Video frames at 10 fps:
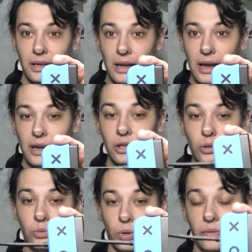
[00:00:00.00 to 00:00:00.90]
I use
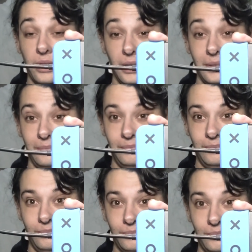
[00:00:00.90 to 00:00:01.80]
one of these.
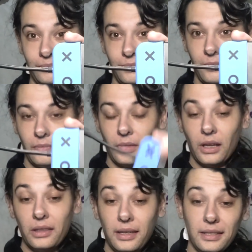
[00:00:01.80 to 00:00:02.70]

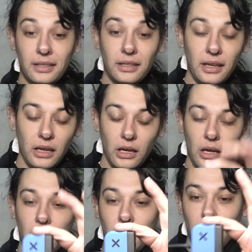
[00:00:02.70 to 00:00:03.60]
This
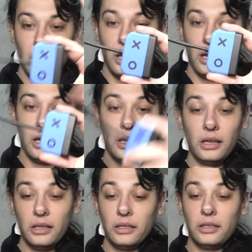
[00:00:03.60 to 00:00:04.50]

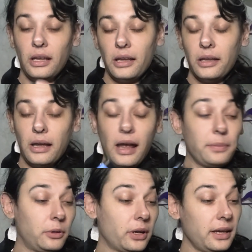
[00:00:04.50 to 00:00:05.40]
is, I
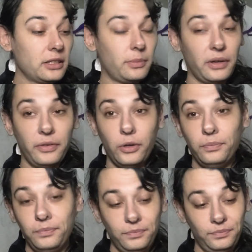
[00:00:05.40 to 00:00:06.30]
plug it into my phone,
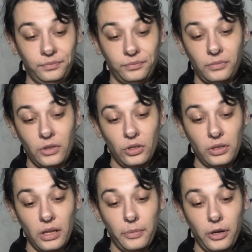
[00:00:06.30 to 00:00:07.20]
just at
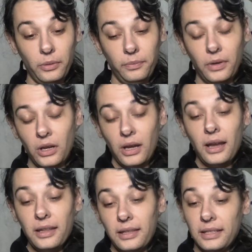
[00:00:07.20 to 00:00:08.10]
the bottom.
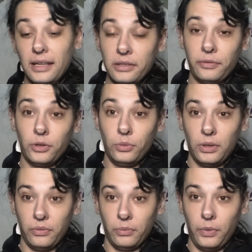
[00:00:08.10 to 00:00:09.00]
This has a few
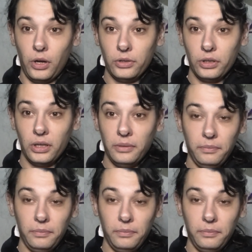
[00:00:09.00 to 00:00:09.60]
different ports on it.